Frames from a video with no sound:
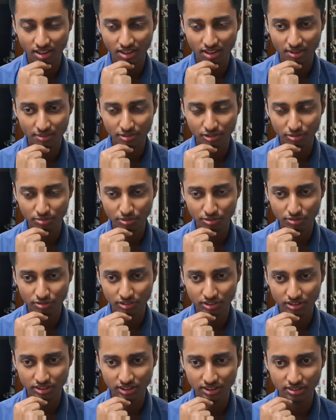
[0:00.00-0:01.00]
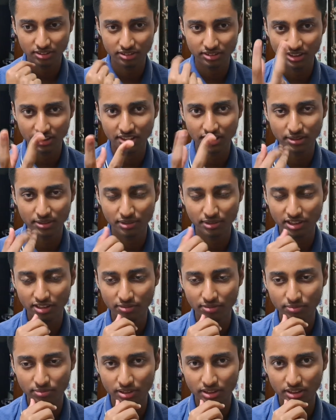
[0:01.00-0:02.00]
I mean not my first, like the second time I
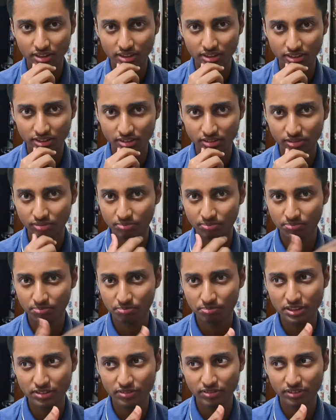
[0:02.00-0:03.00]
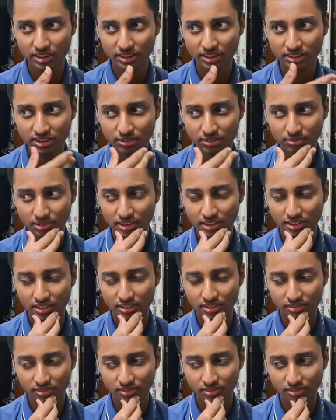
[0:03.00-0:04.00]
gave my P1 exam, and
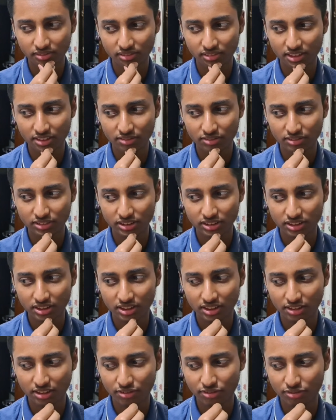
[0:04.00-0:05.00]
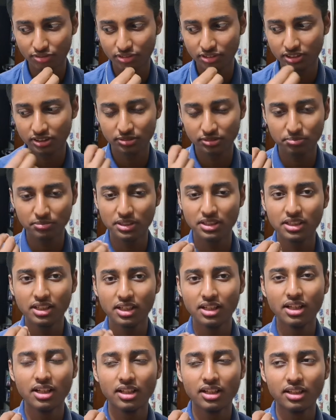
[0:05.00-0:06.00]
that was like the first me
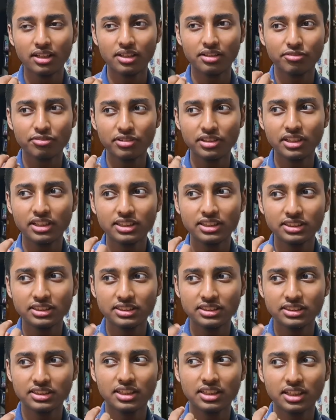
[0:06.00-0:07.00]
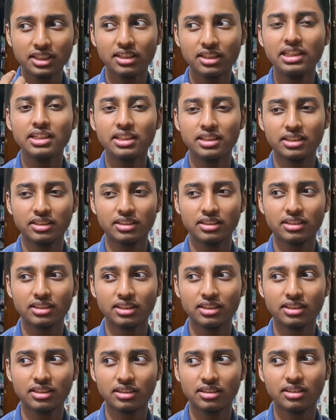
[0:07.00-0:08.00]
like witnessing a leak,
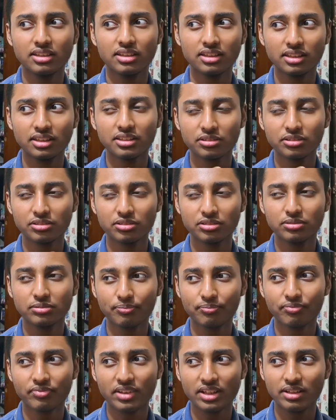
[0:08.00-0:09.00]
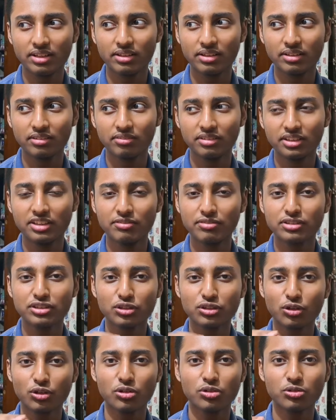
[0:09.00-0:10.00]
like when it was
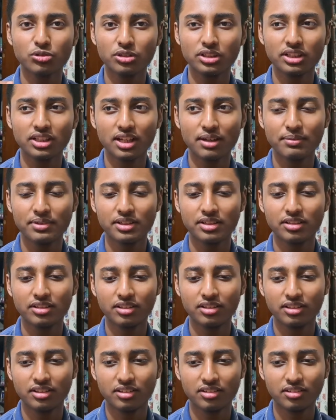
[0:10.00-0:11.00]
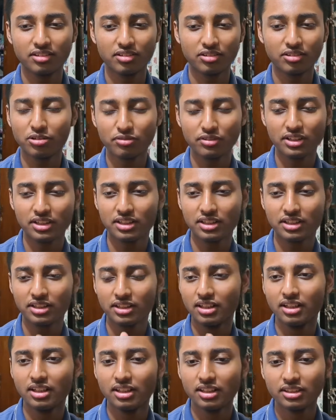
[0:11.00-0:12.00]
ongoing. I mean not when
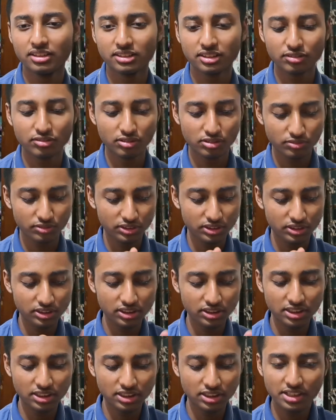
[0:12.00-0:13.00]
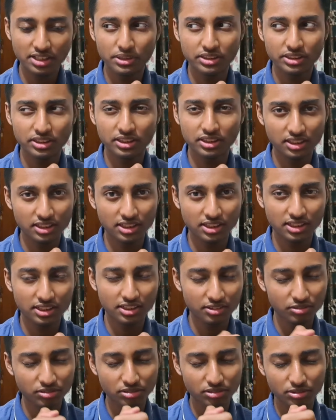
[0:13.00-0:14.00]
someone was clicking the picture and leaking it,
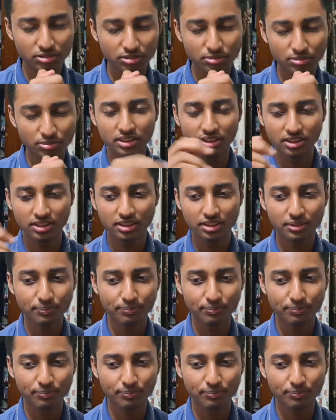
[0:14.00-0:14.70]
but